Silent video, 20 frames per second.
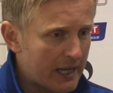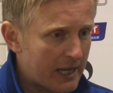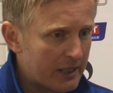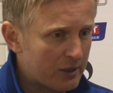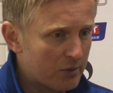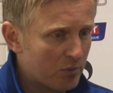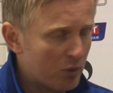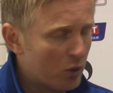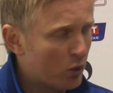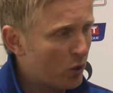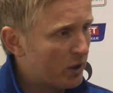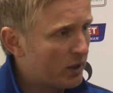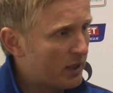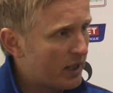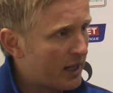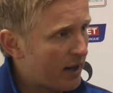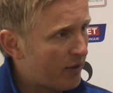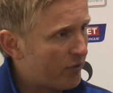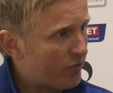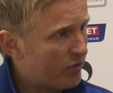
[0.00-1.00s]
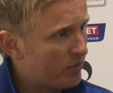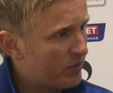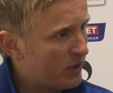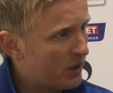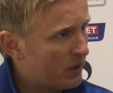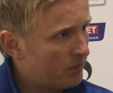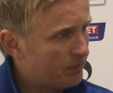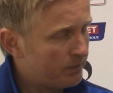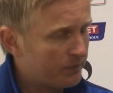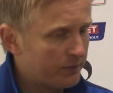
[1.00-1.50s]
Adam Morgan out from
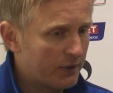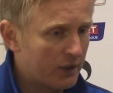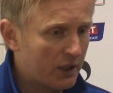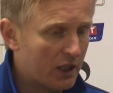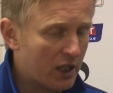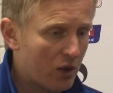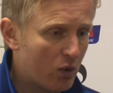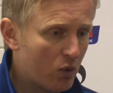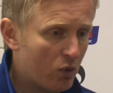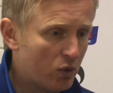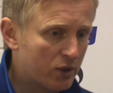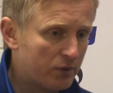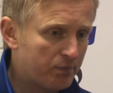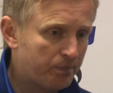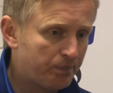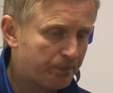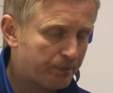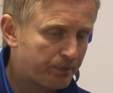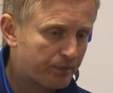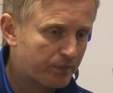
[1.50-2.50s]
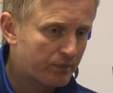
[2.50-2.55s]
the cold, and